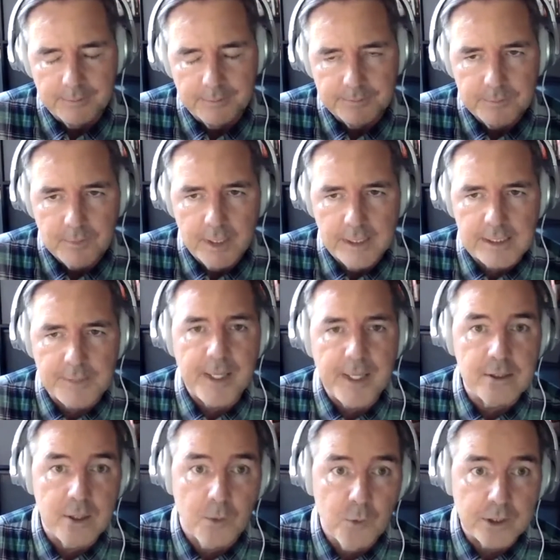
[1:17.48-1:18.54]
it depends on
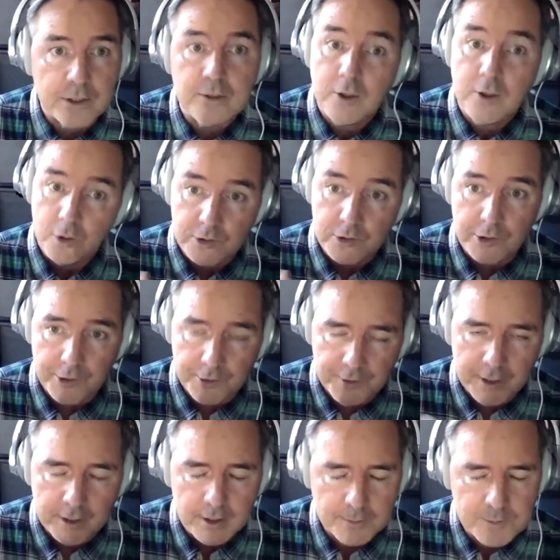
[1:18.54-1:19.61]
what culture you're in,
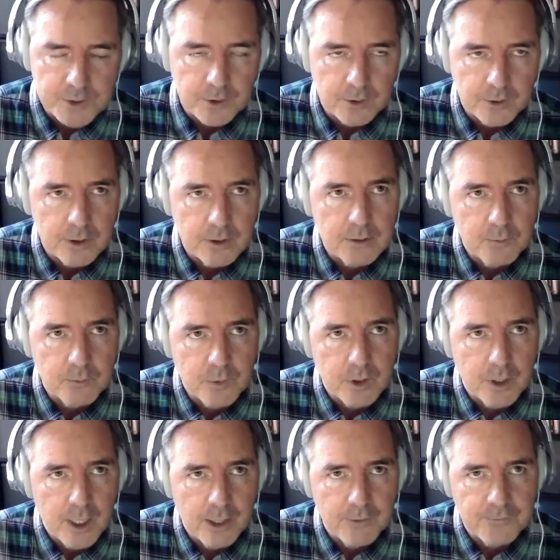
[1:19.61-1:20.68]
I'm sure,
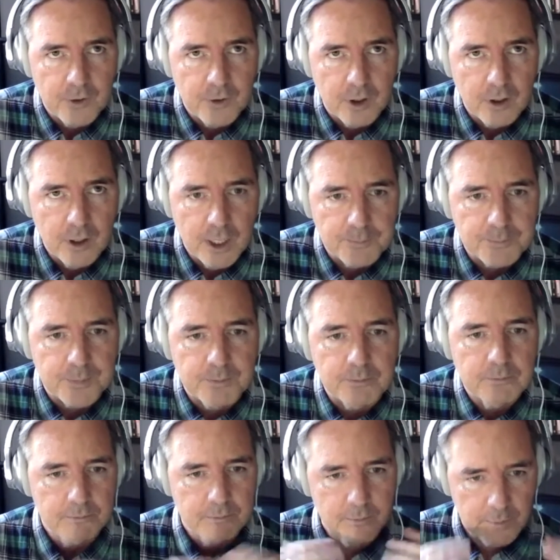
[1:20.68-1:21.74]
how far up
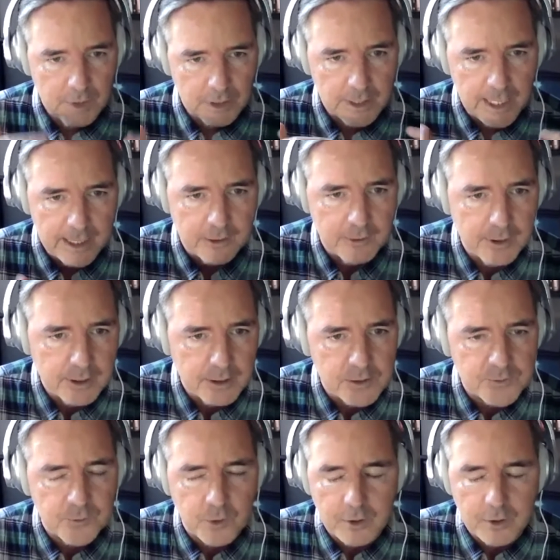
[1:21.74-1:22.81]
the ladder it is for
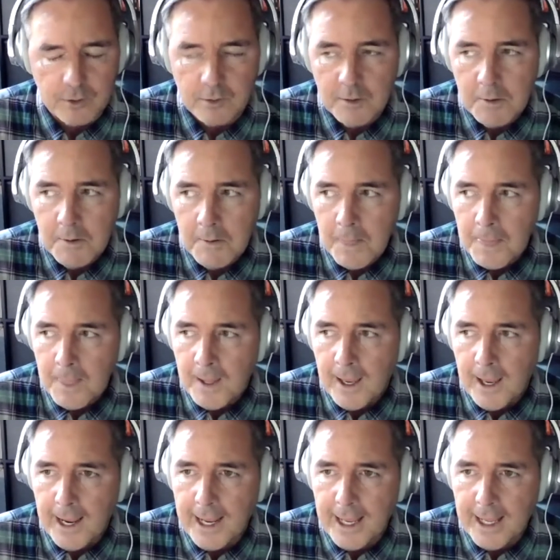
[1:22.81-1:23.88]
you.
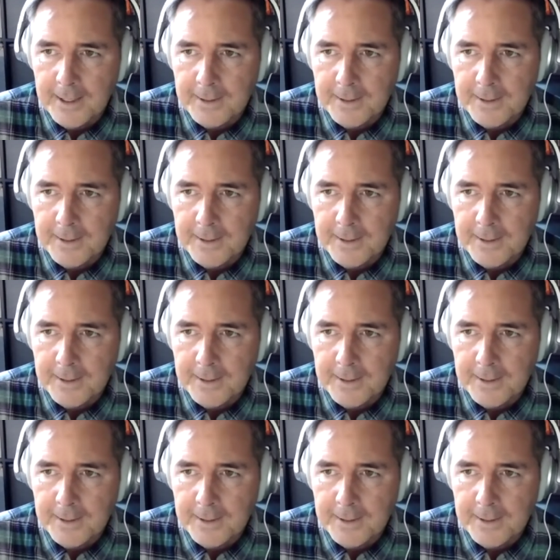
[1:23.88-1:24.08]
And